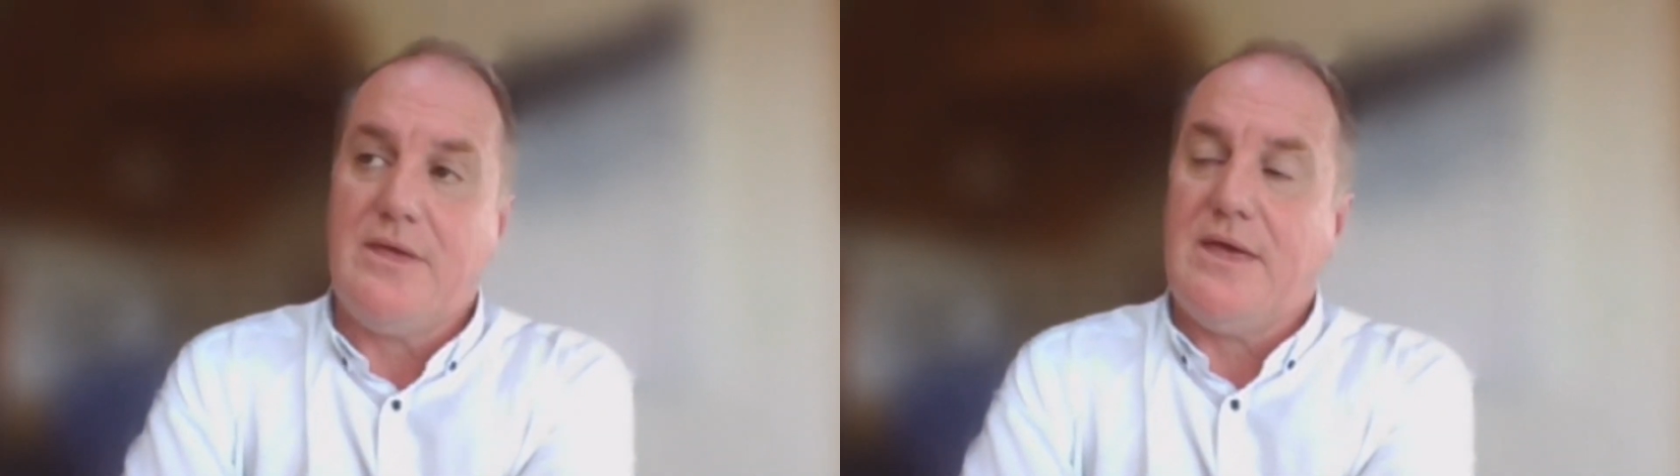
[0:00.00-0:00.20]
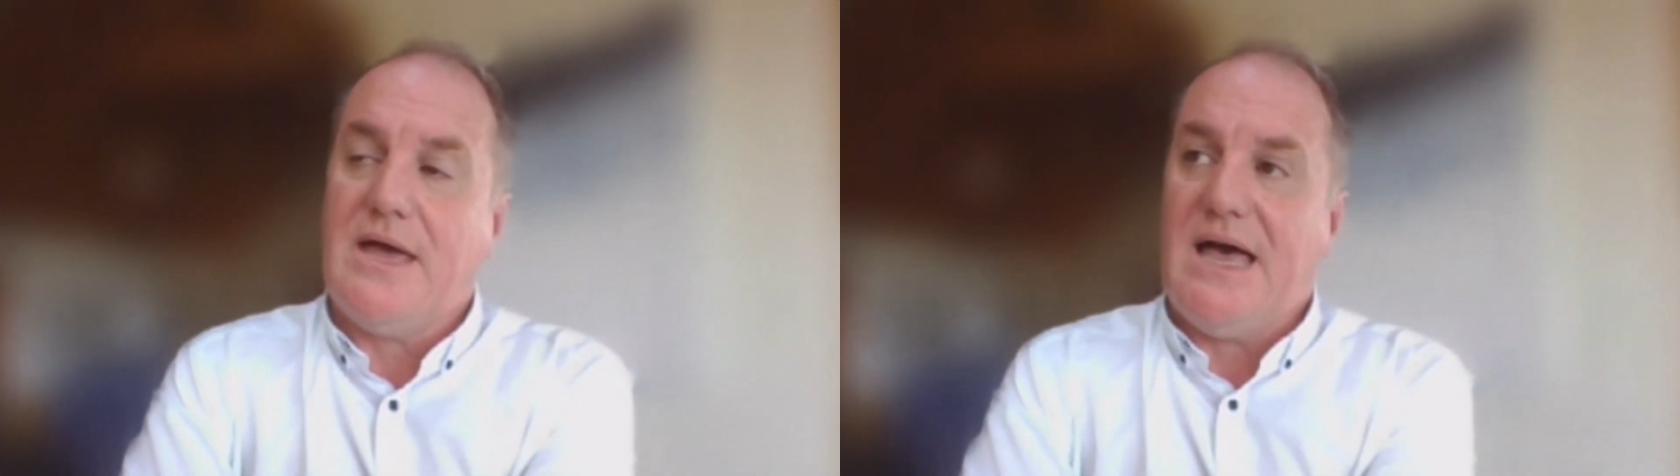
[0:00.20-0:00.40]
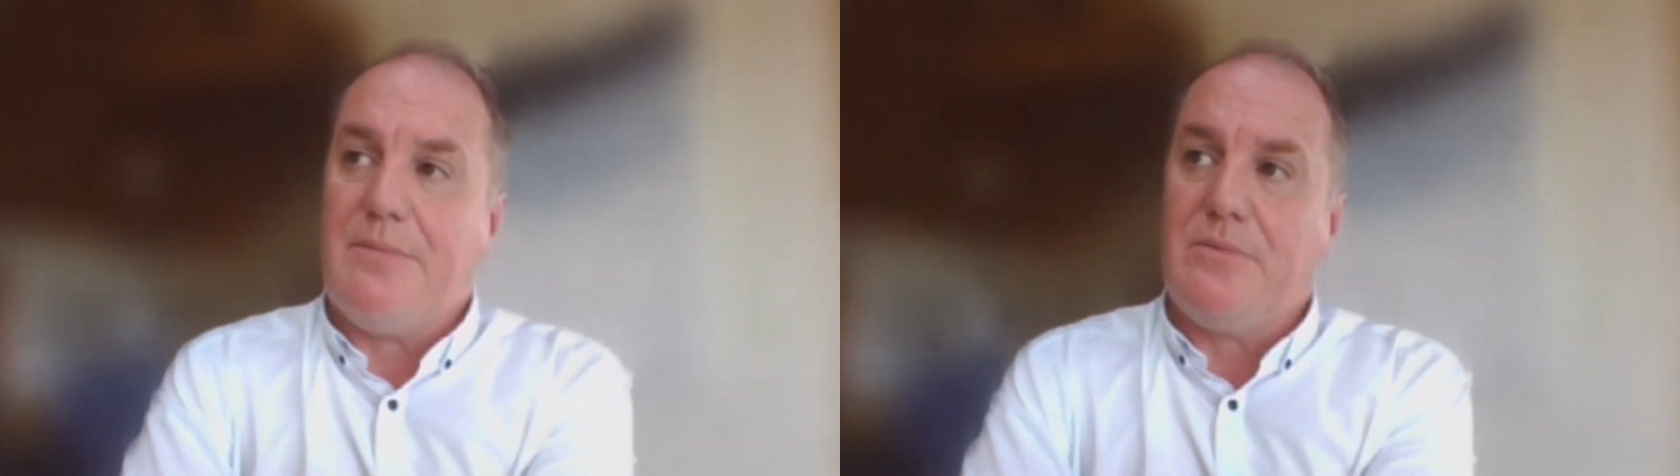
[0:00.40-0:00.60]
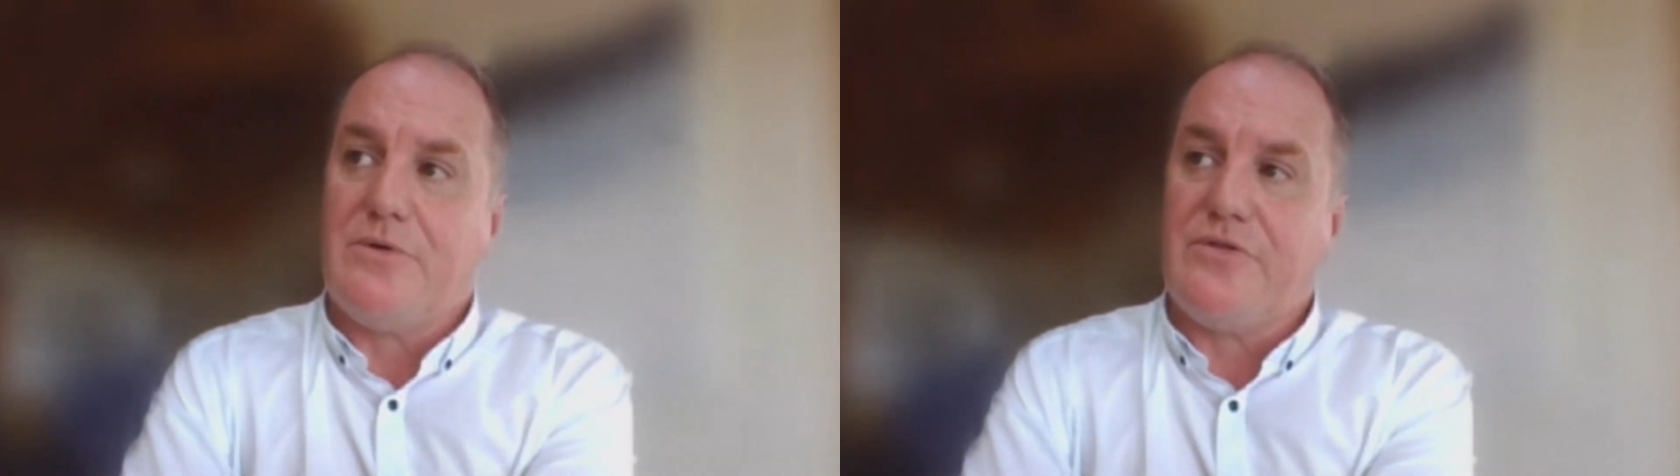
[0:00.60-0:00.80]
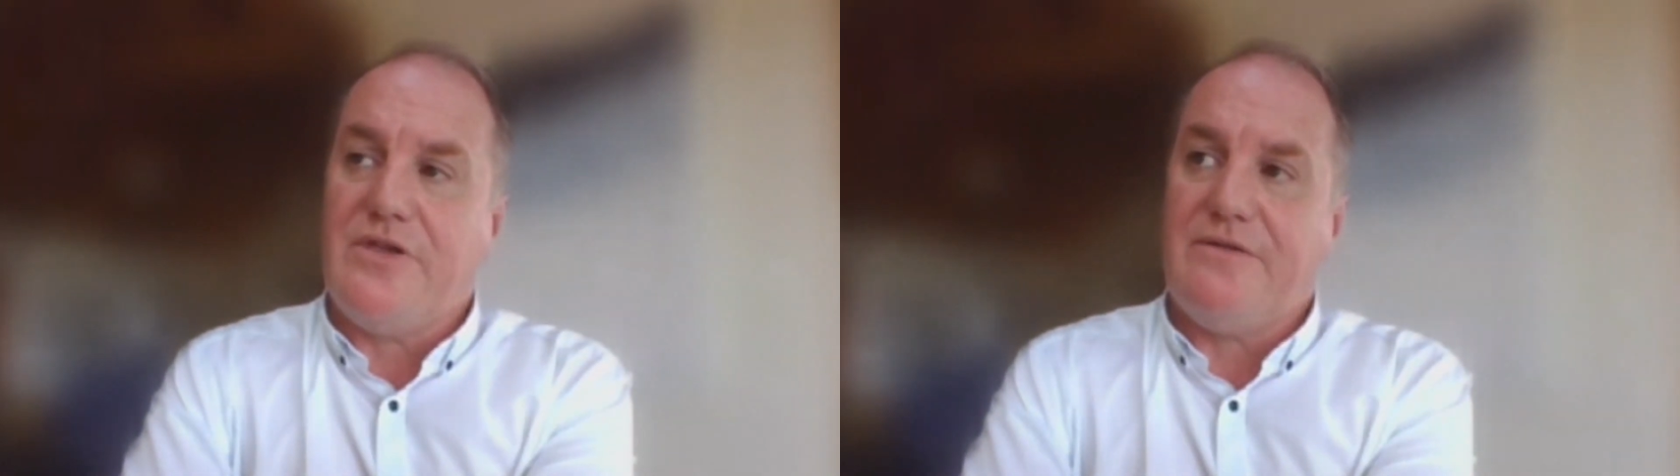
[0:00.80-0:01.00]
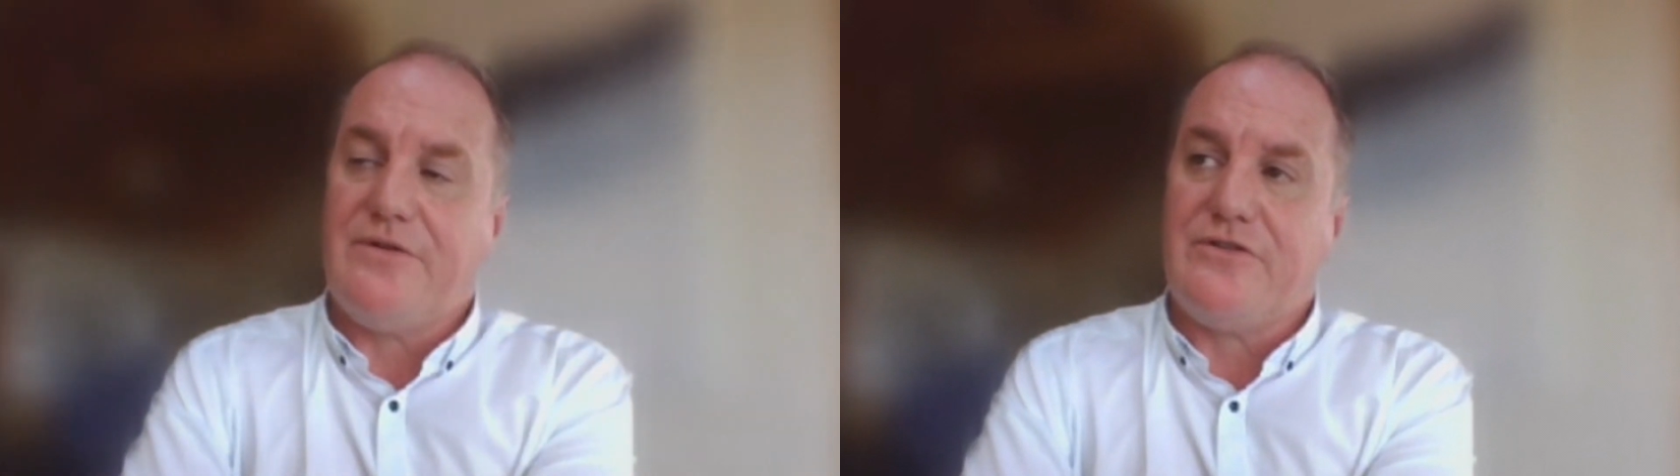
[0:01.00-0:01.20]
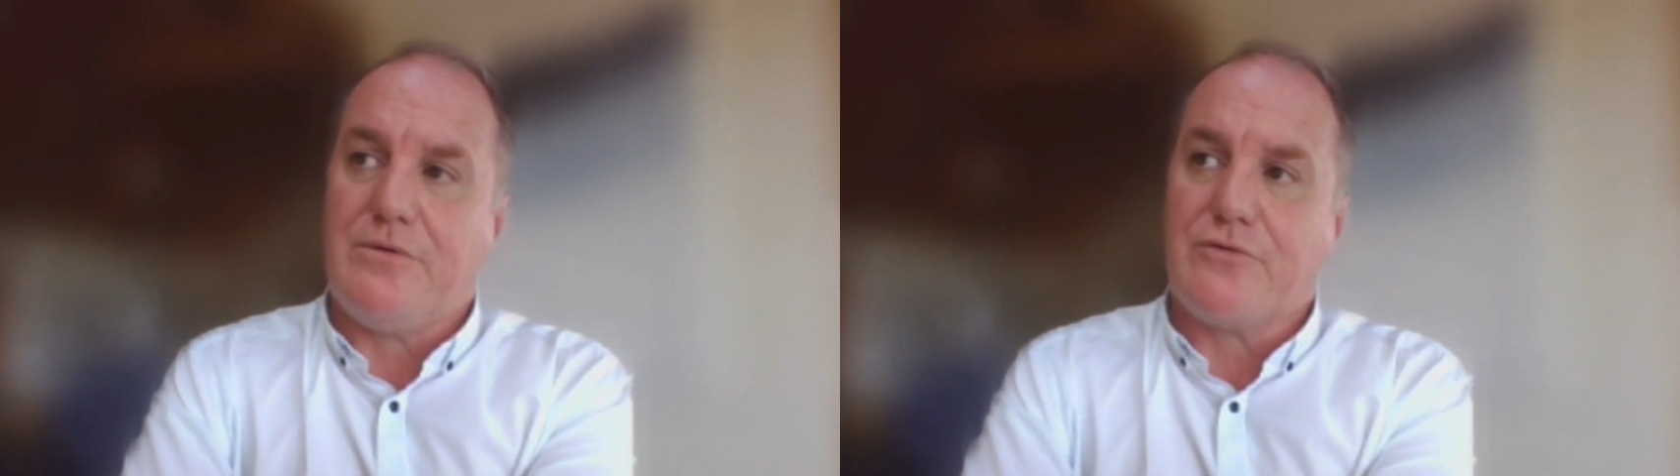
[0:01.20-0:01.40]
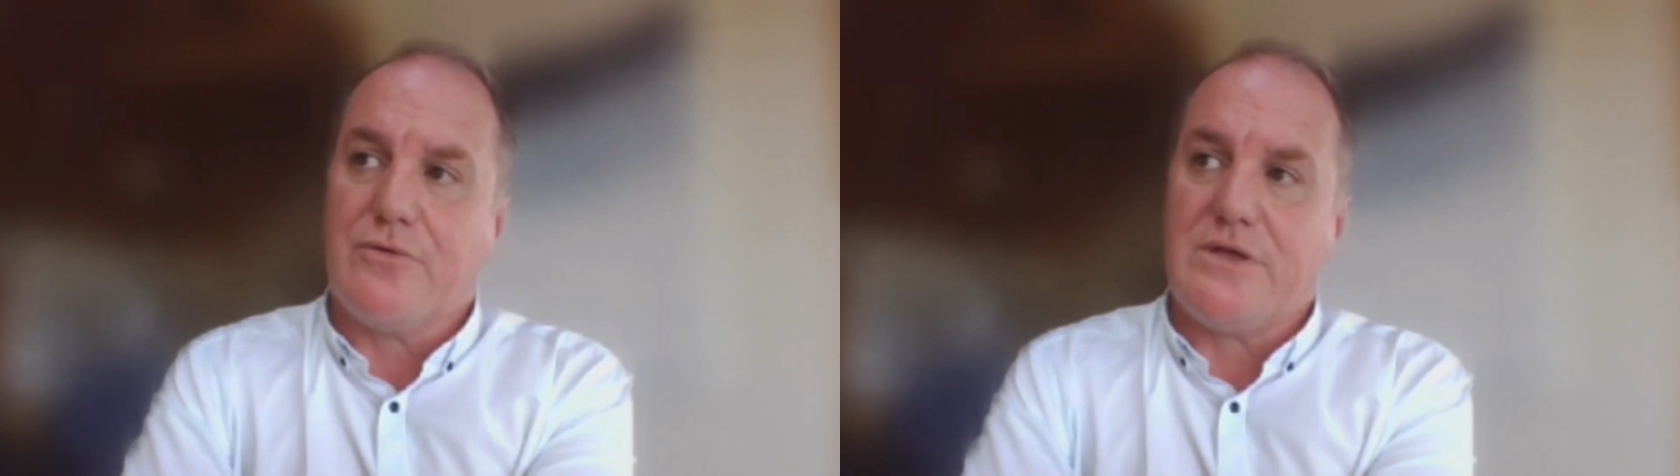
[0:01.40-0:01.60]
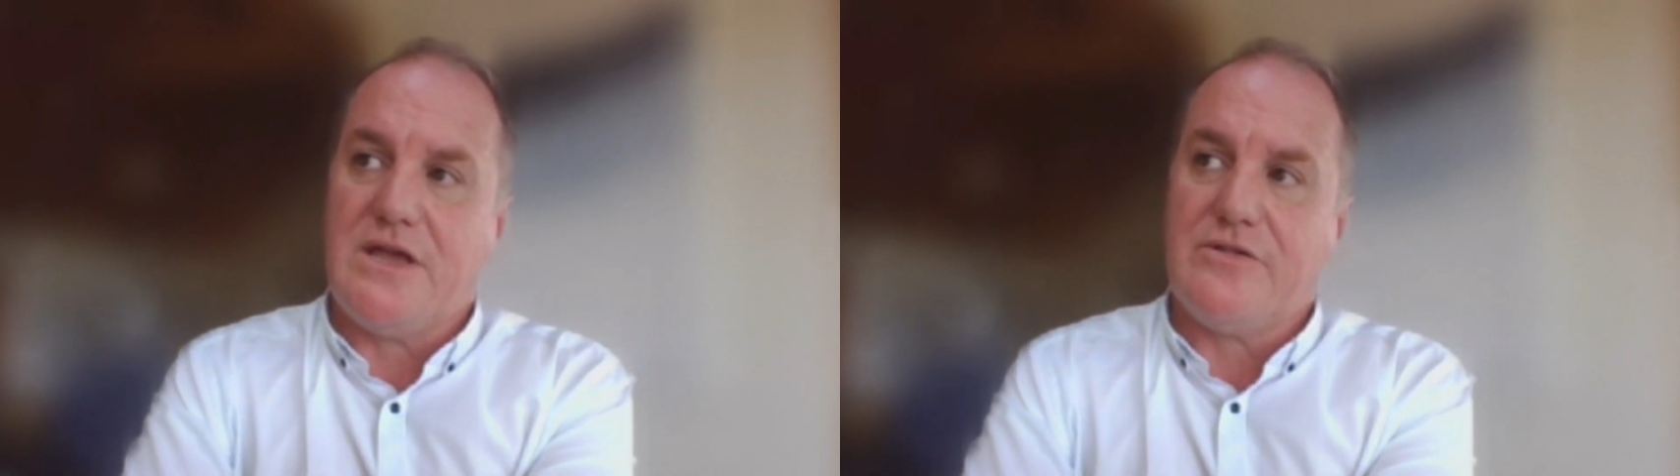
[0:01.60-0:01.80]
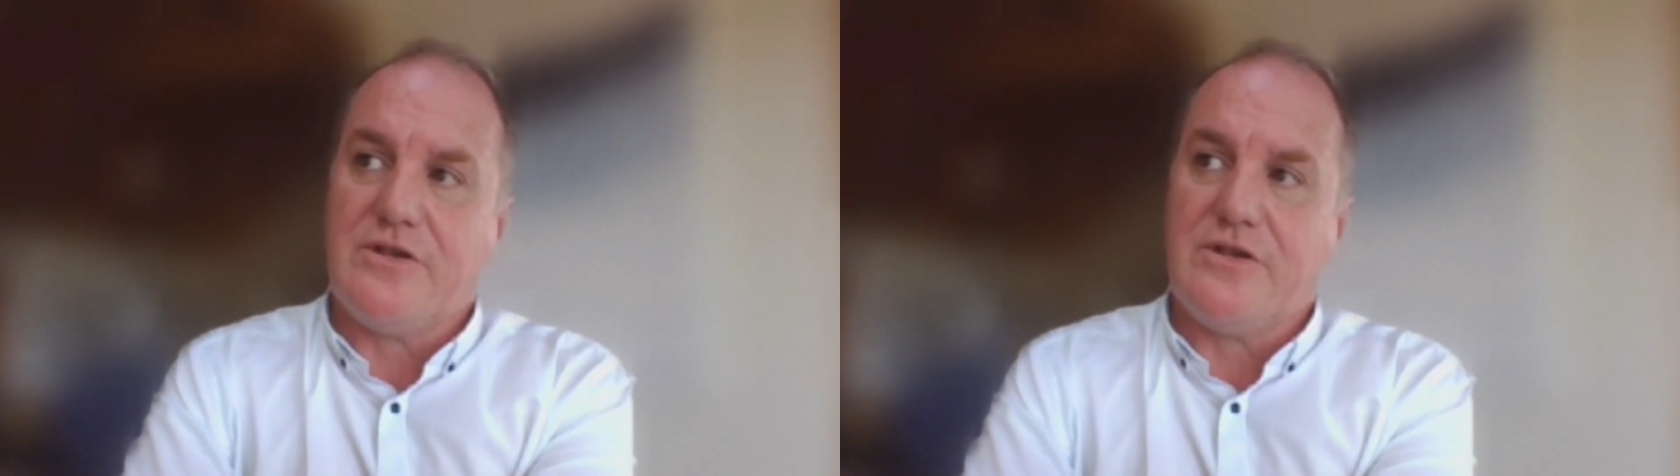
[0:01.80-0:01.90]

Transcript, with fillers: and was there for 2 or 3 years in